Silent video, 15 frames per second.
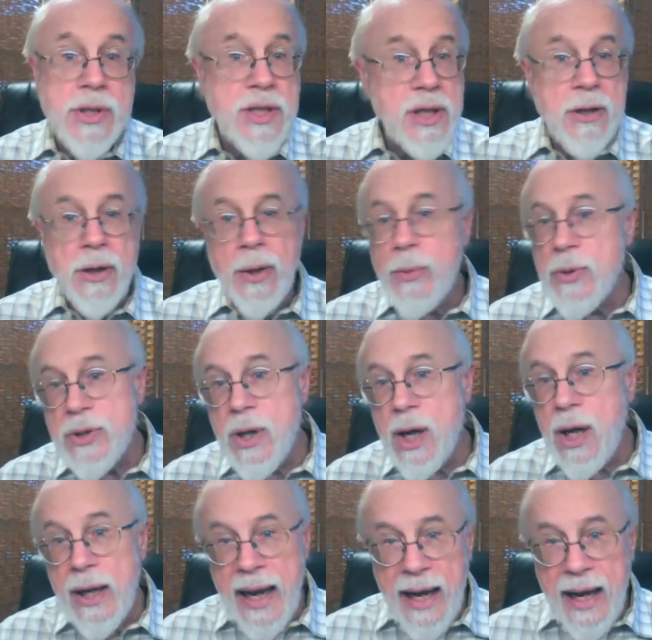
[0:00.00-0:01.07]
theory was
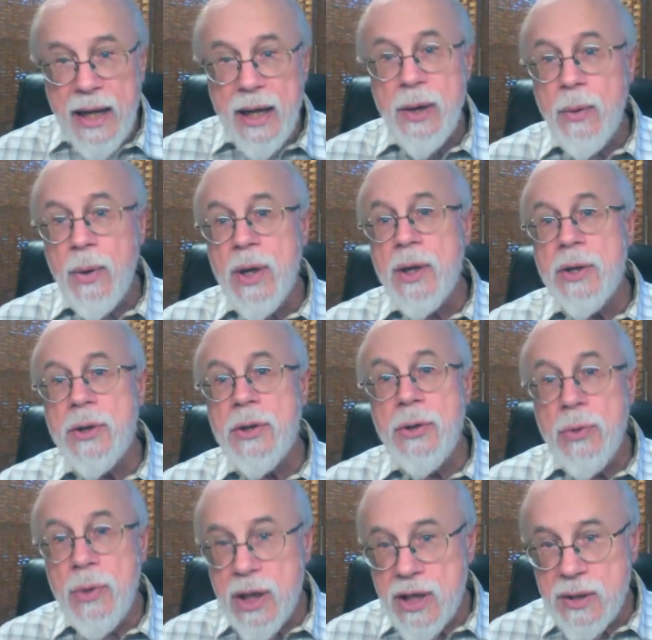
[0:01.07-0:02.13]
not adequate
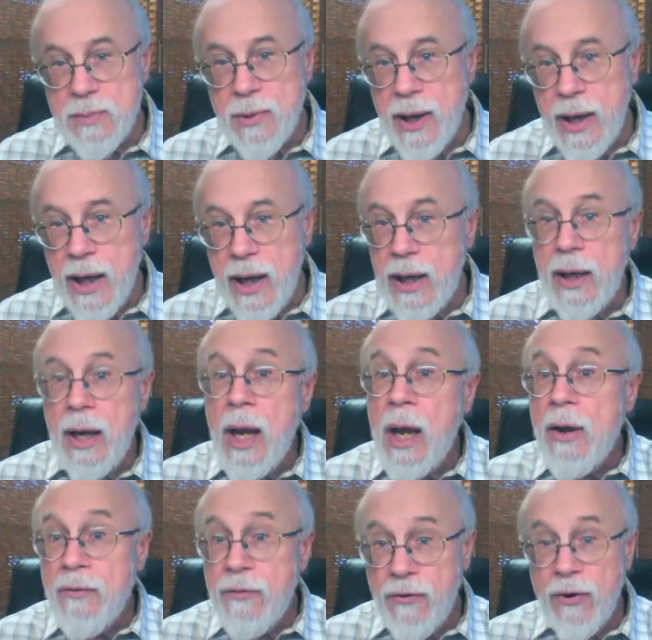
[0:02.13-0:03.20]
to explain
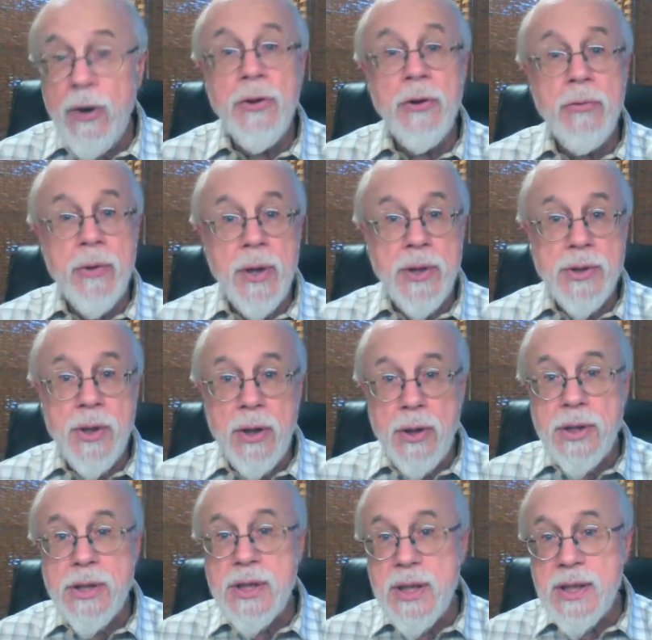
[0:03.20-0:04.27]
further
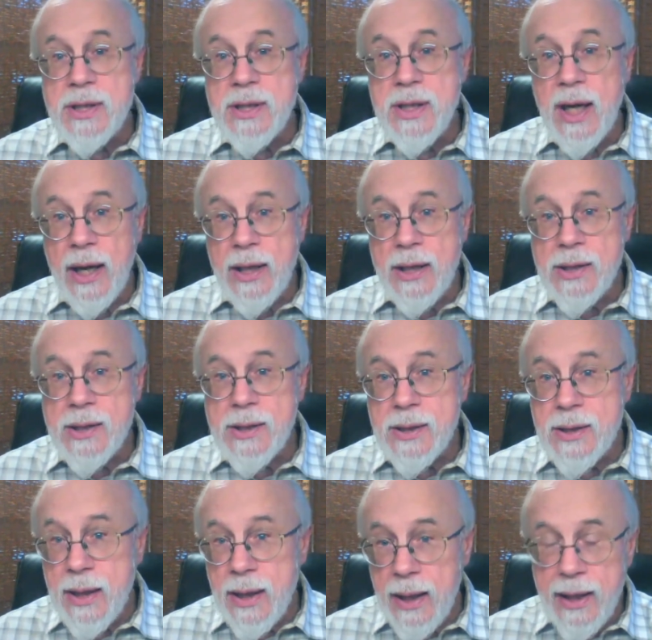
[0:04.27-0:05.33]
results that science
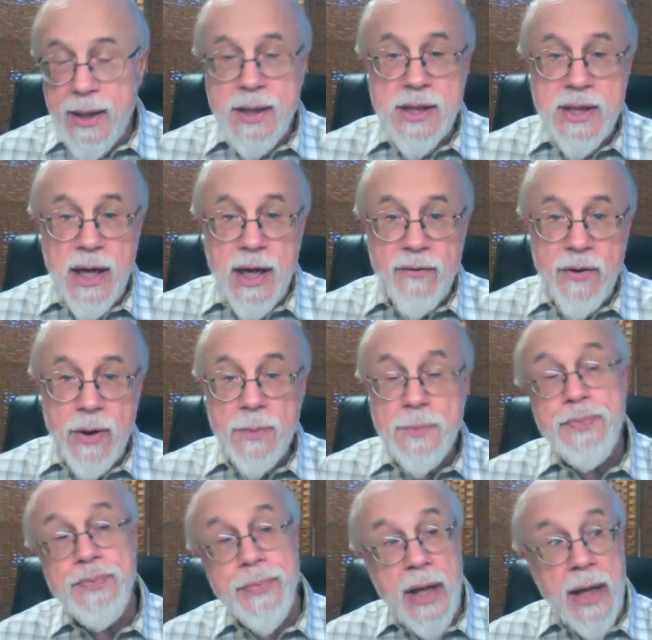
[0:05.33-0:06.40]
had discovered.
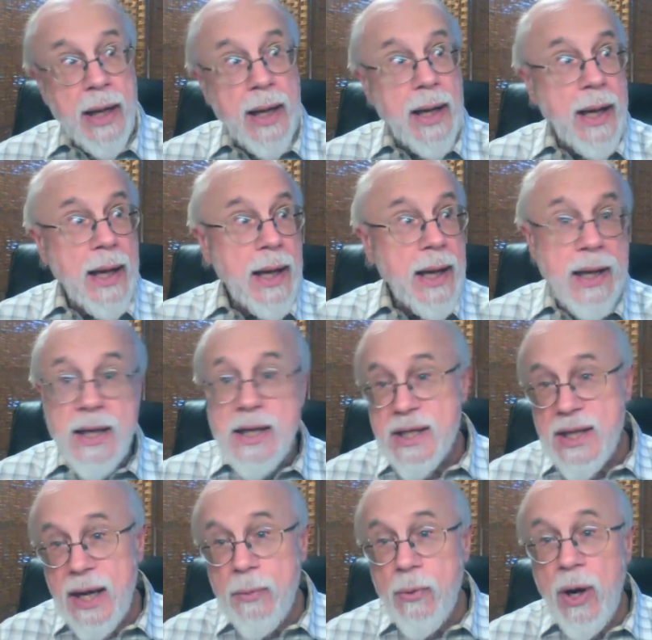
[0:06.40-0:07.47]
In the
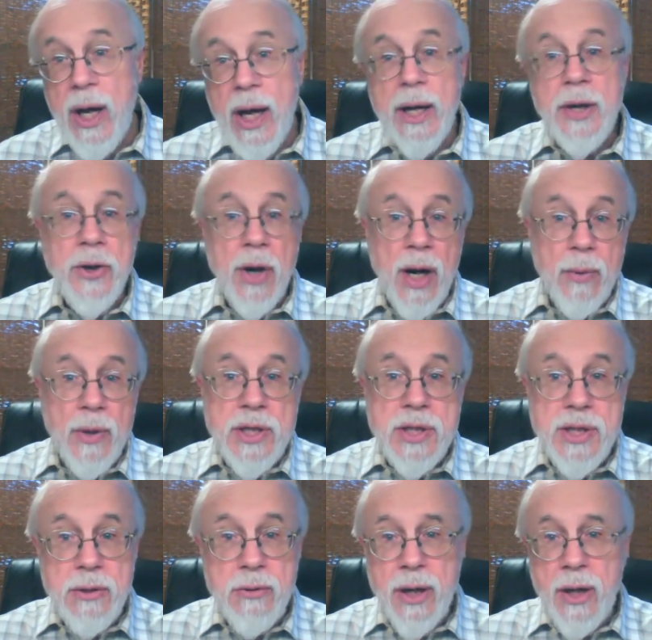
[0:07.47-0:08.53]
same way, Darwin's
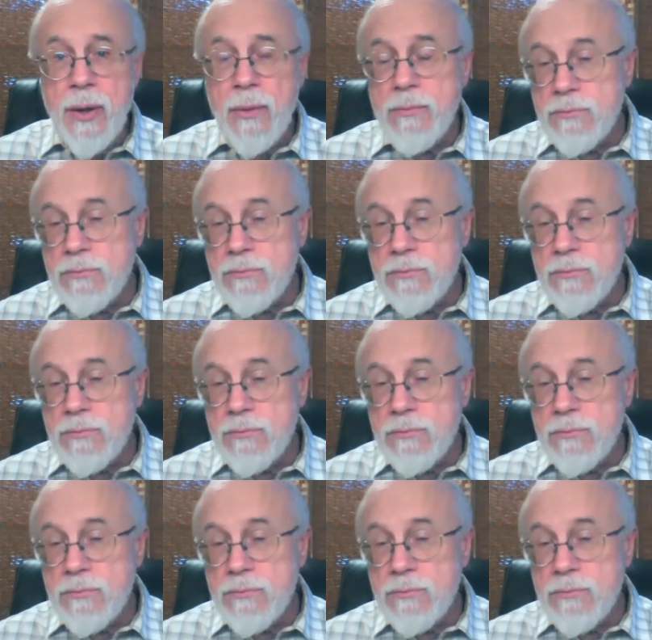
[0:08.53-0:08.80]
theory